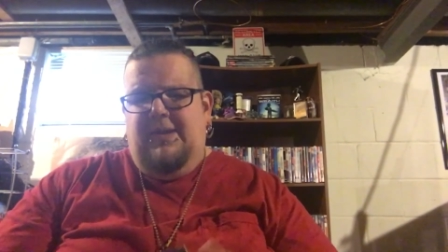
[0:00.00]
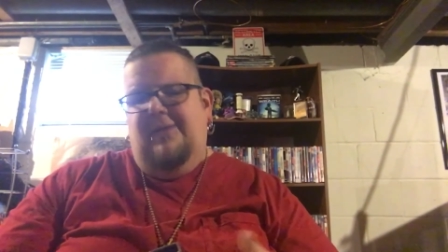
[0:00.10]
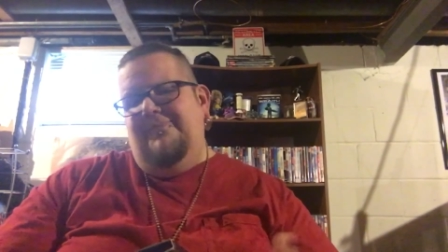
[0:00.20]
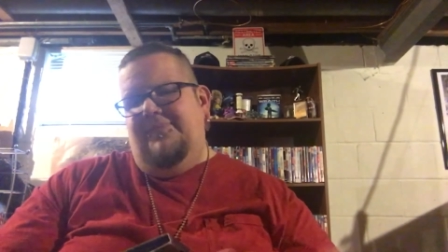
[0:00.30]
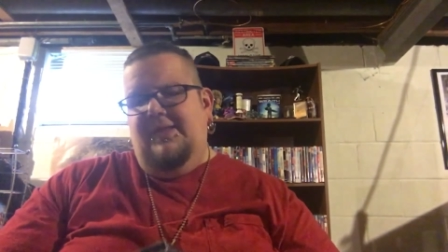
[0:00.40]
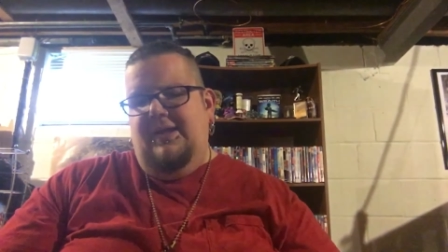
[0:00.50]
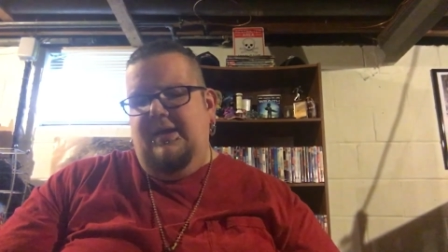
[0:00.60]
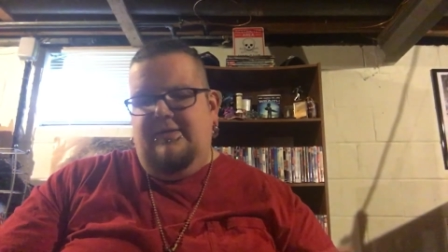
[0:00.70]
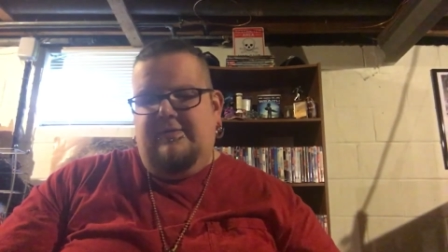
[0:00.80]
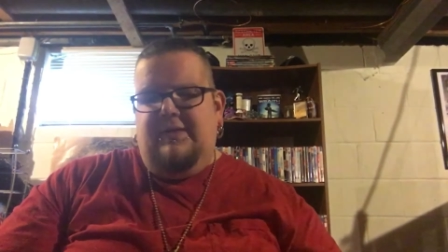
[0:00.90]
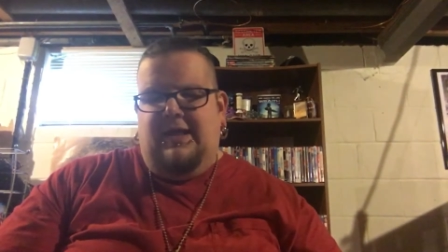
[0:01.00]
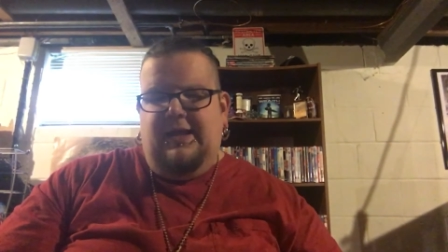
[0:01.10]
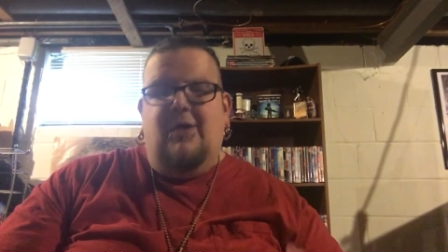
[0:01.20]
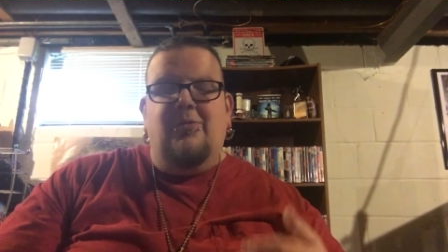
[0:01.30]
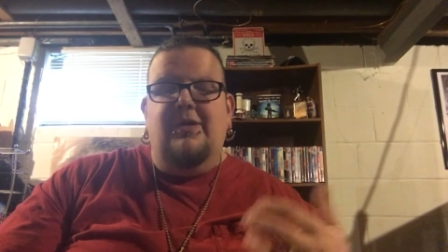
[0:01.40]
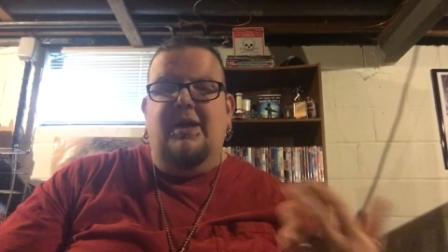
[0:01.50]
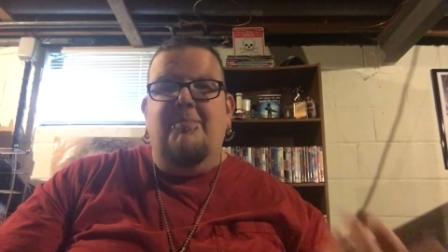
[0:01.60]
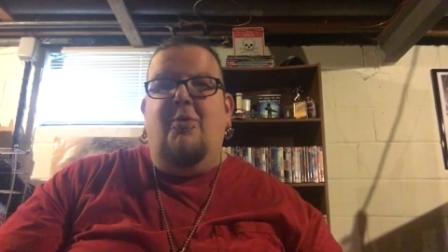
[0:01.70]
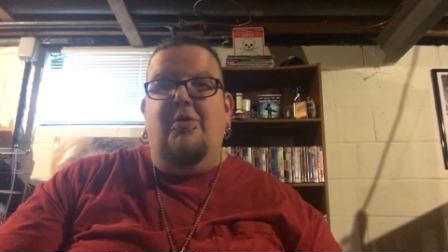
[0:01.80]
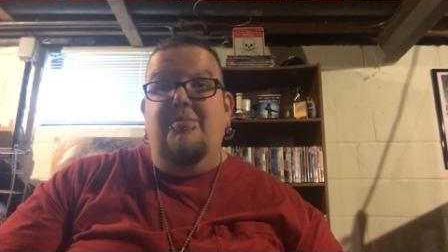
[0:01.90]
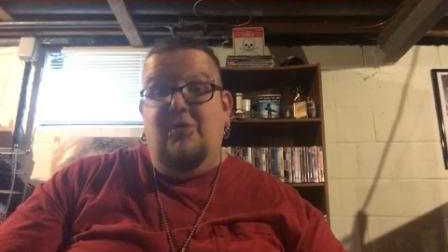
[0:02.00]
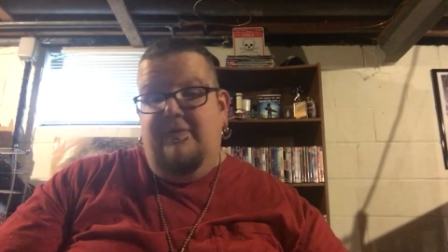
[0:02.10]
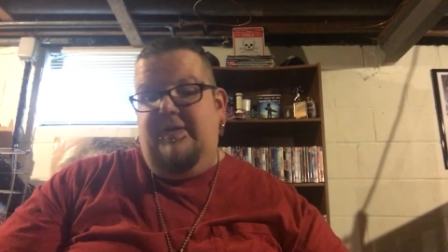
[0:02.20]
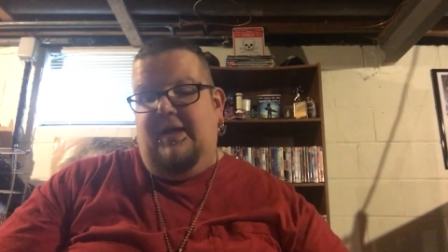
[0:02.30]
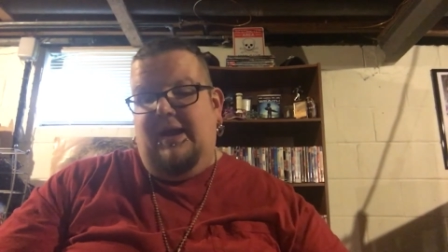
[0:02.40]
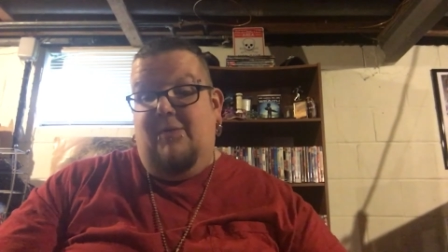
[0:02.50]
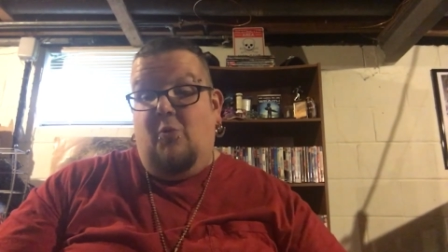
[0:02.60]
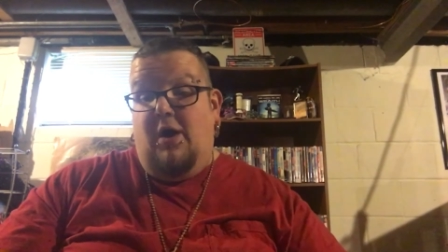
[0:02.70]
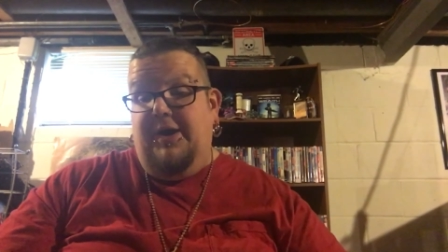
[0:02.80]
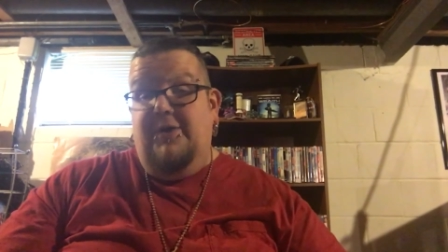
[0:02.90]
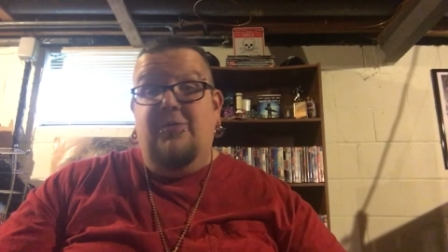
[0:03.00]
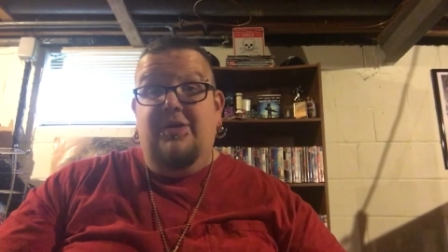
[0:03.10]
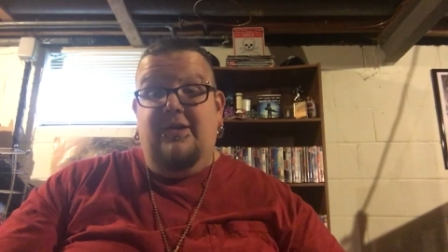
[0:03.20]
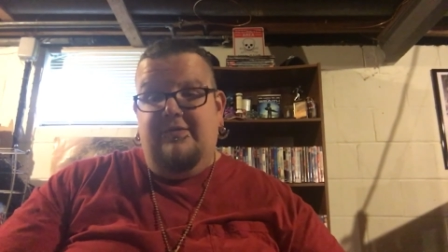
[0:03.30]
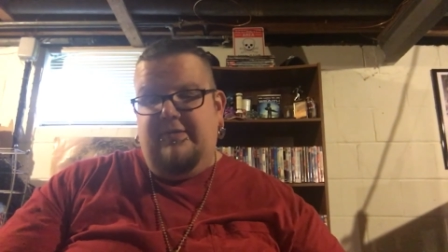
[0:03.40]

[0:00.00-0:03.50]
mean, it's not like a really important movie that I wanted a really good